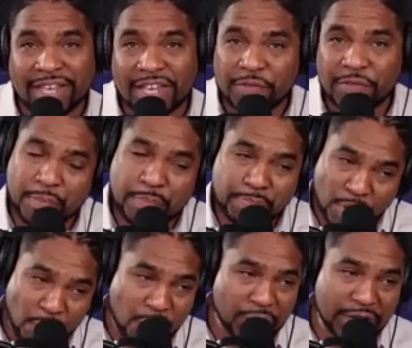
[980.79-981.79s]
If you're
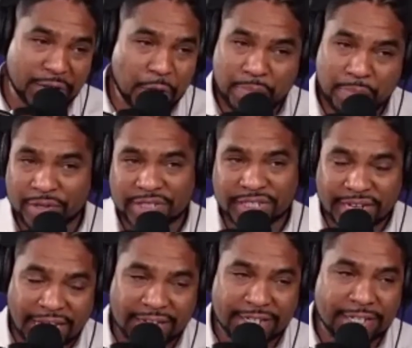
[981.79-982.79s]
boring, no
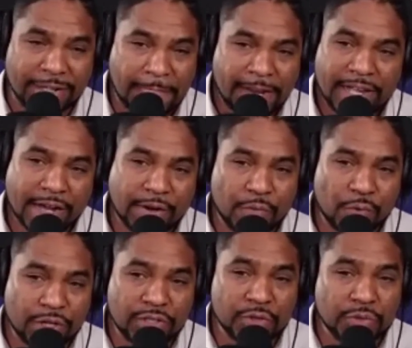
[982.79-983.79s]
personality, I don't
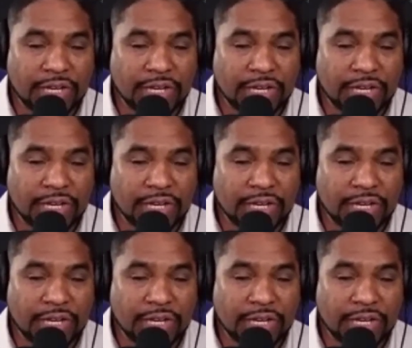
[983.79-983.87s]
want you.